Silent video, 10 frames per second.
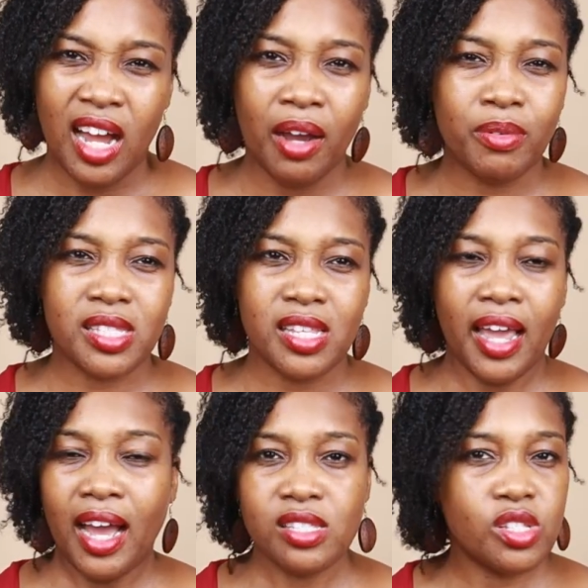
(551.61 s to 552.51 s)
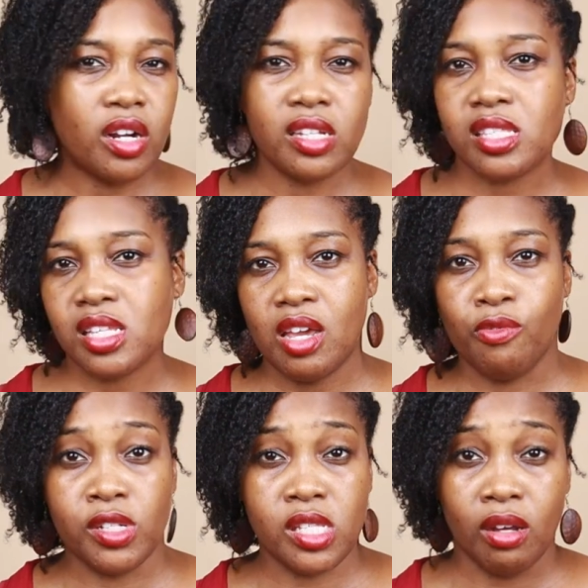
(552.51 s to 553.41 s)
I would say I started
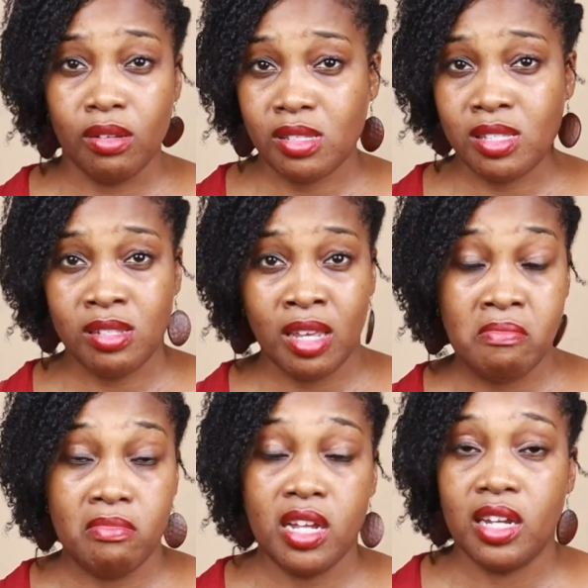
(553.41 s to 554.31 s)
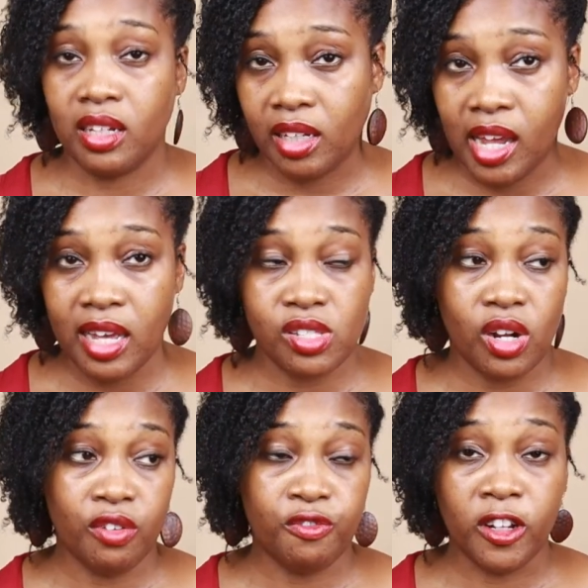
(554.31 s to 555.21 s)
seeing results immediately. I
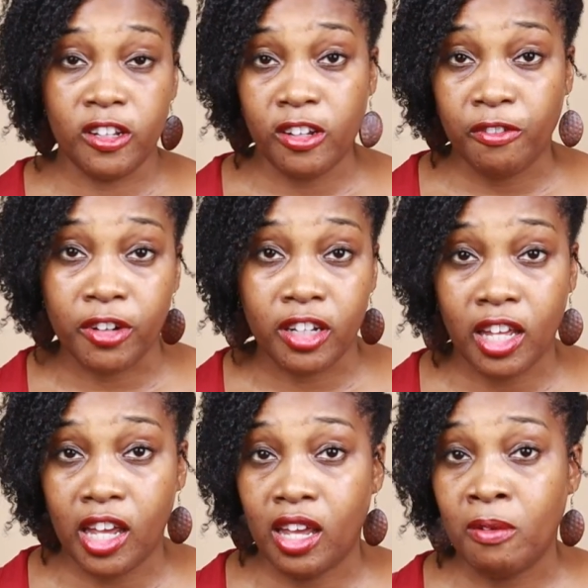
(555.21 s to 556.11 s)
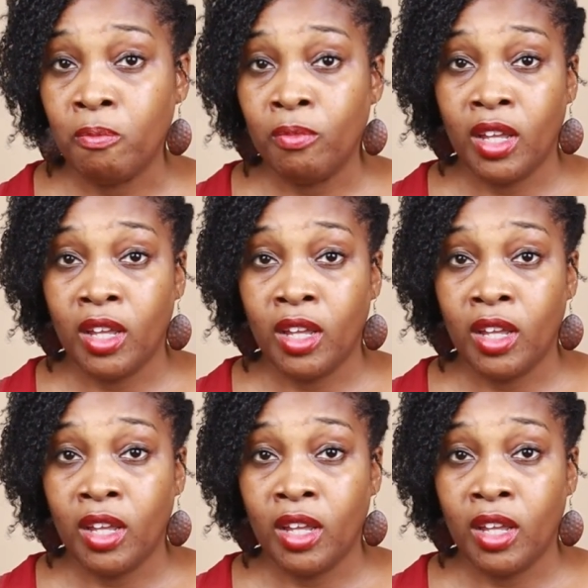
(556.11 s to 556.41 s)
started feeling differently.